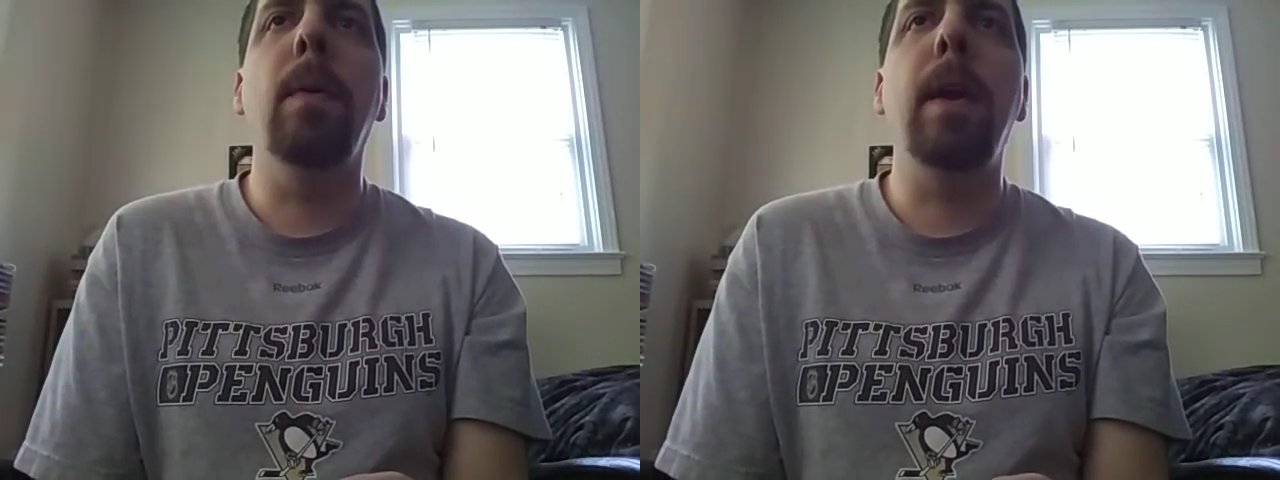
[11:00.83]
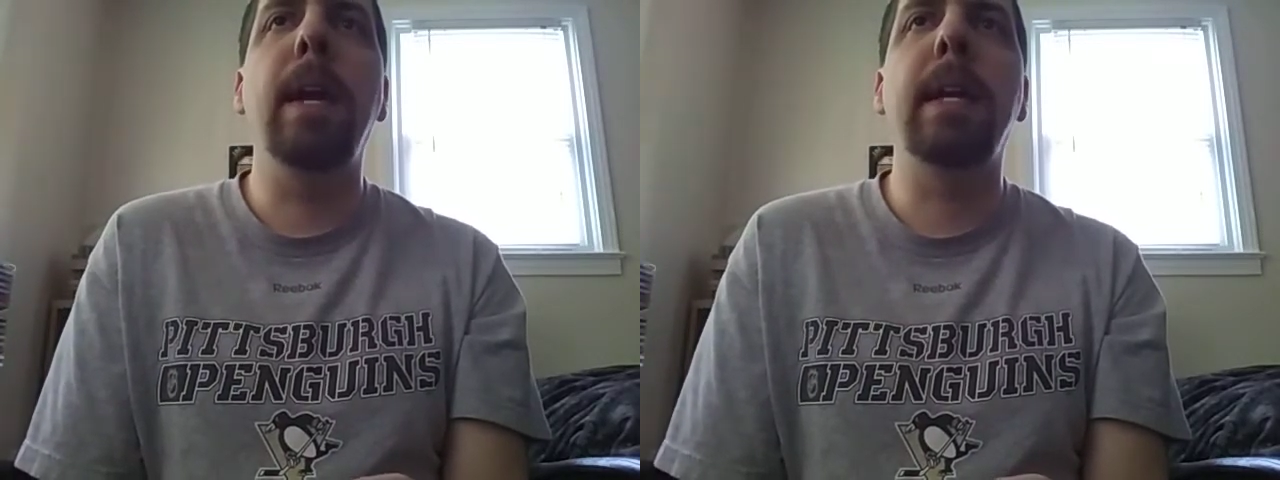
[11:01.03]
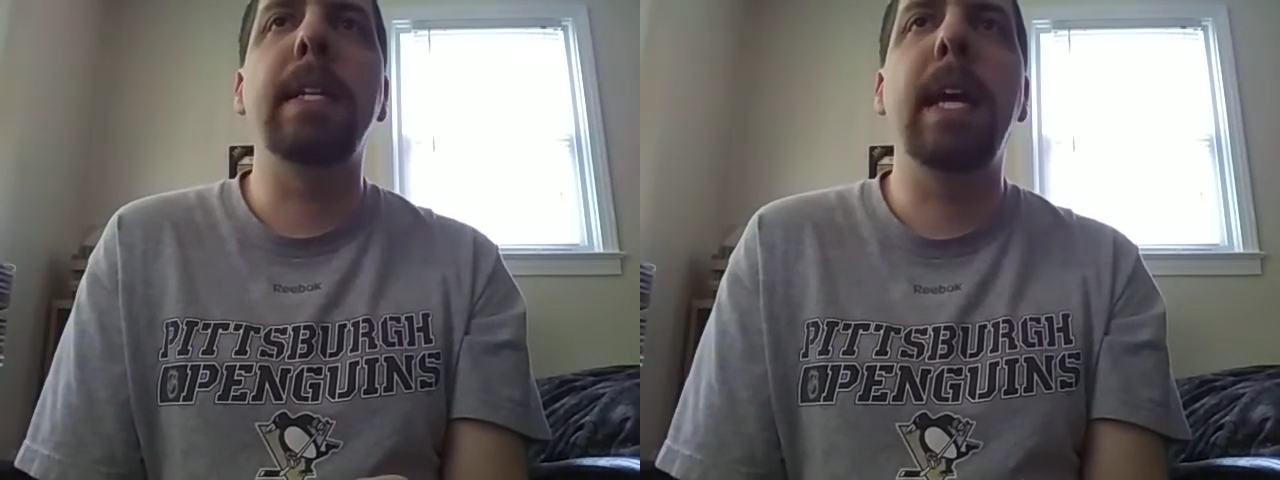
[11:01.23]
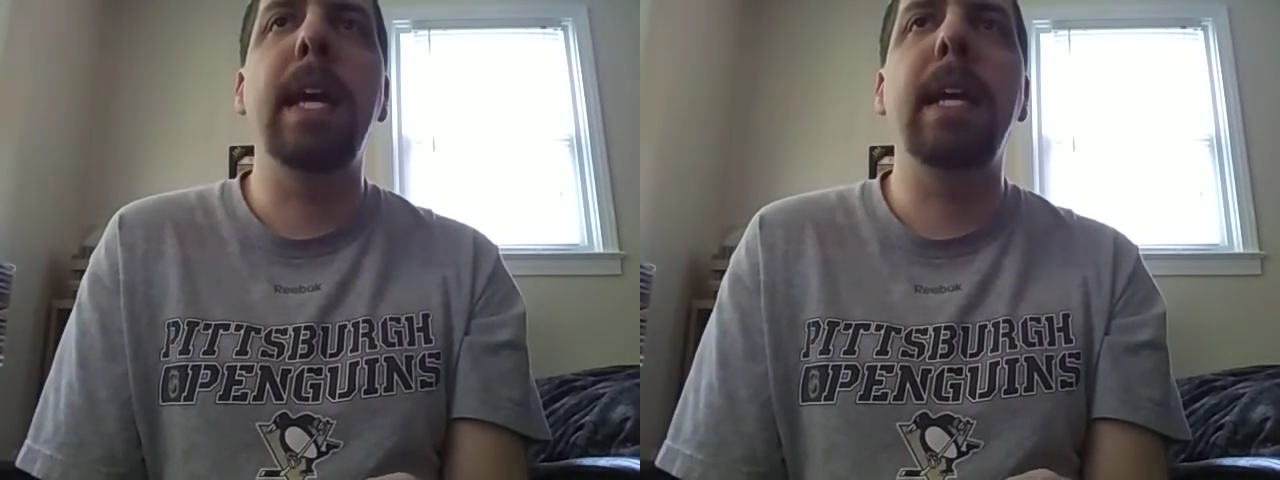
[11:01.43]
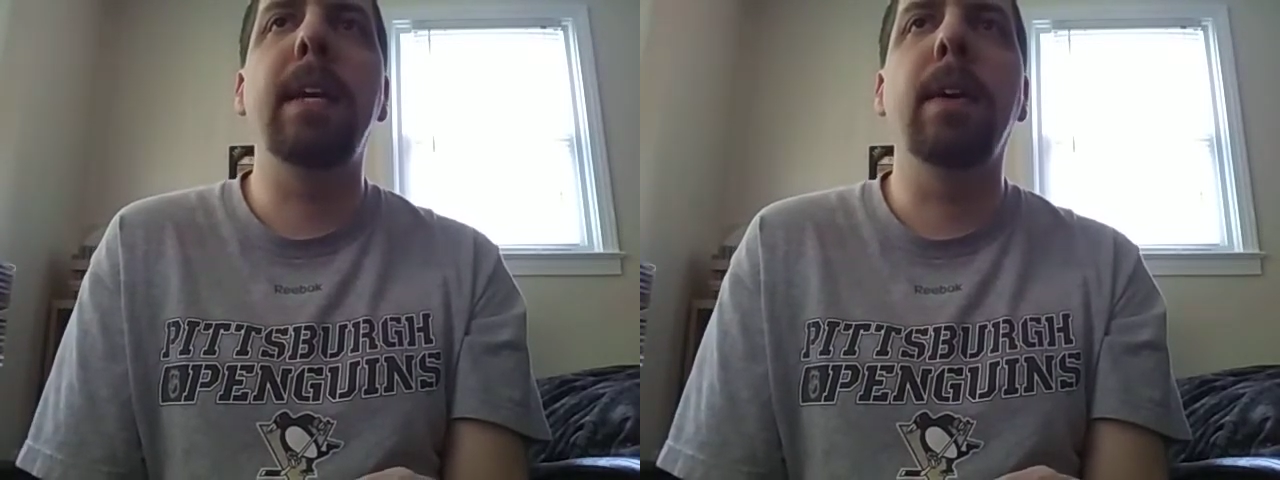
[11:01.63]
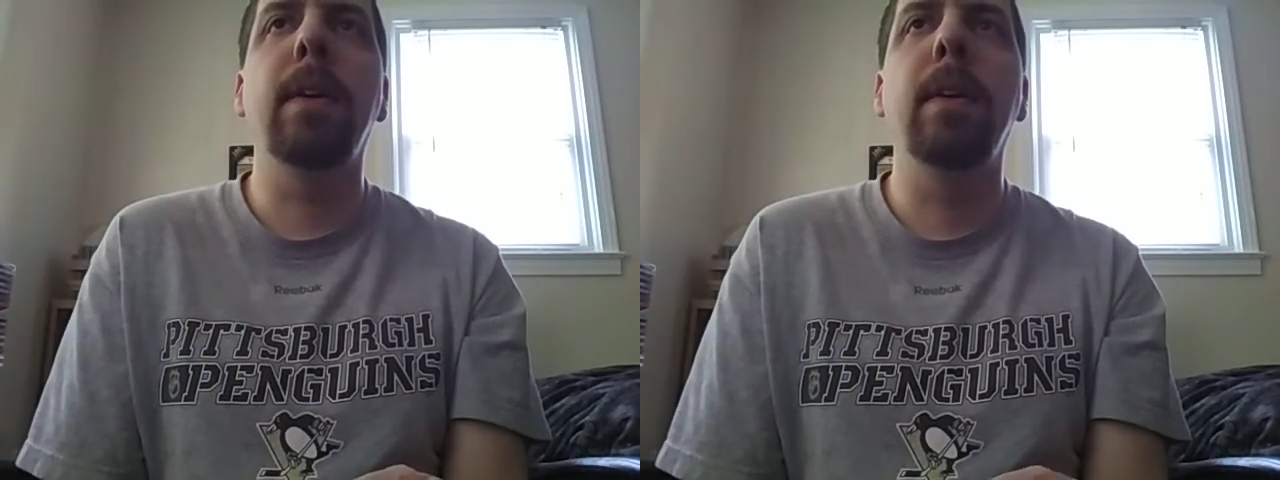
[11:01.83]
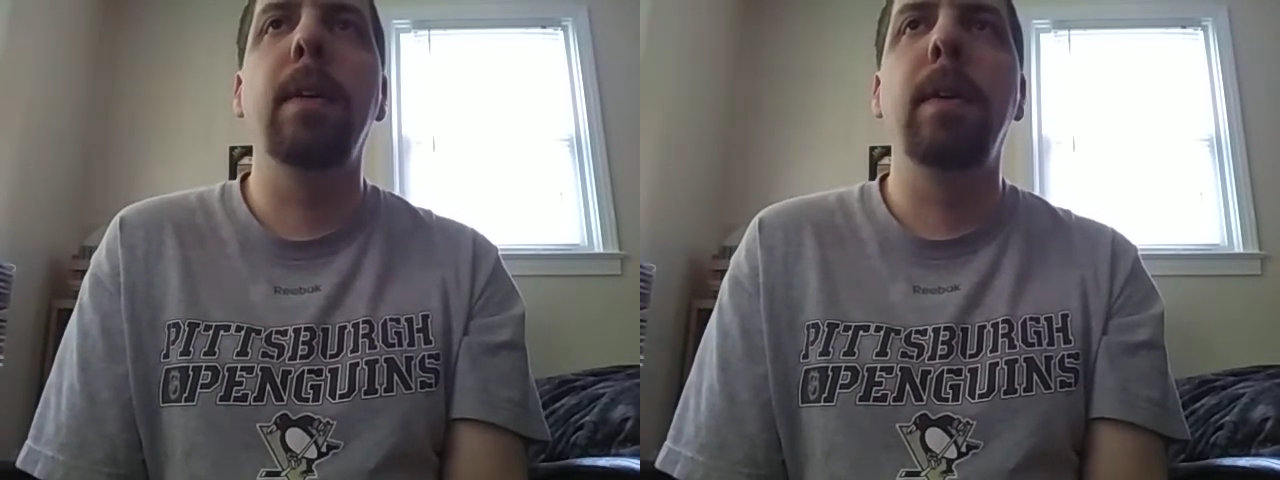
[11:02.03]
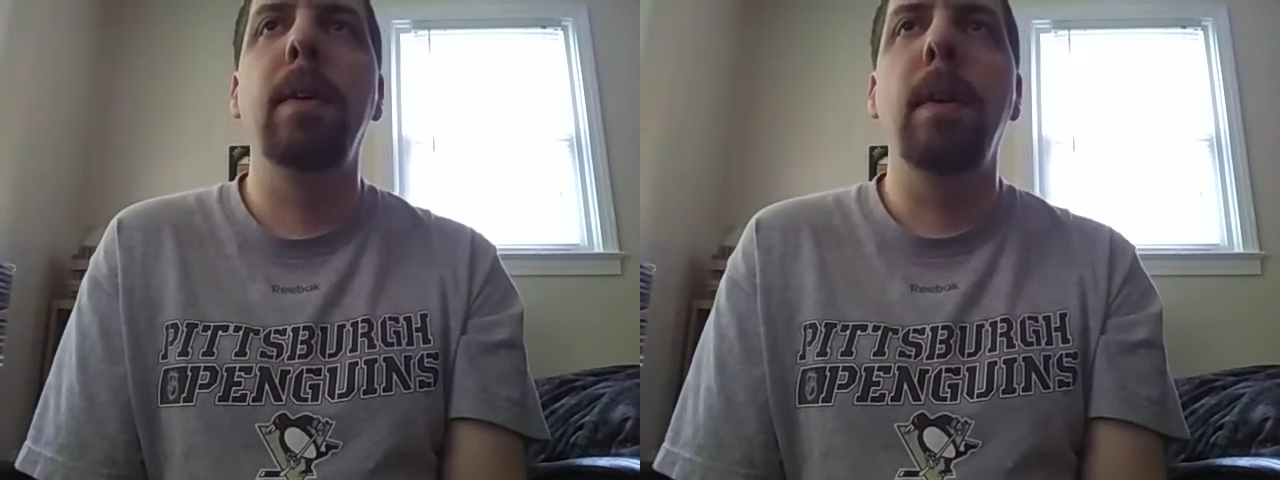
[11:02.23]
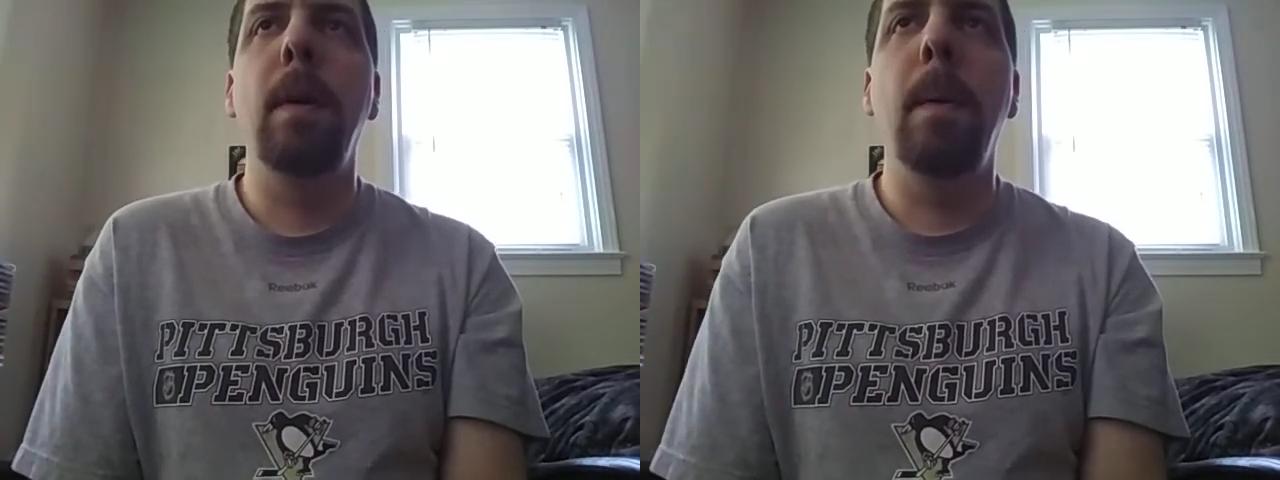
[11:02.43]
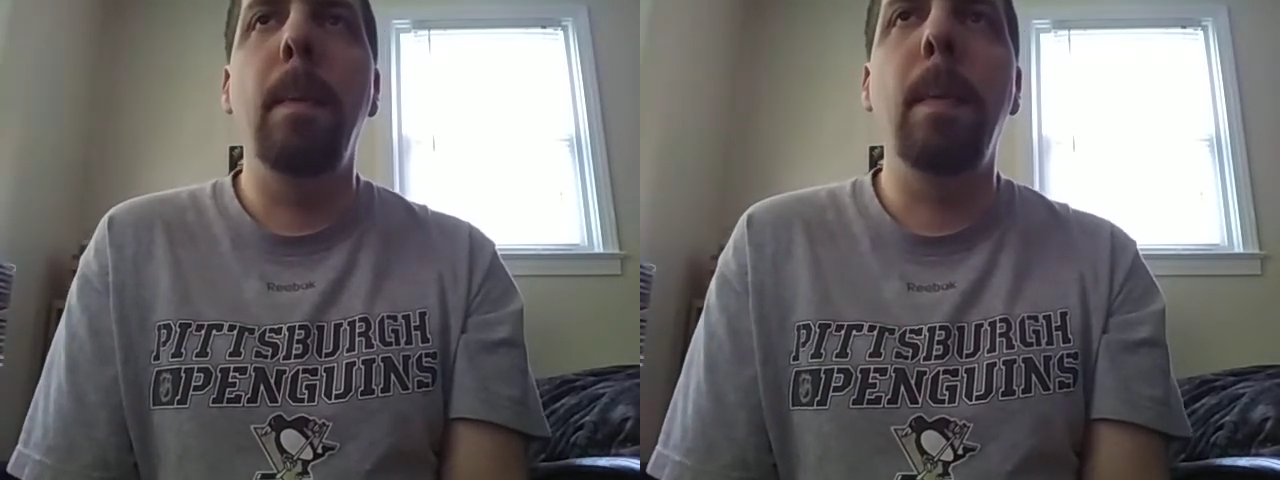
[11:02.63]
orangutan or the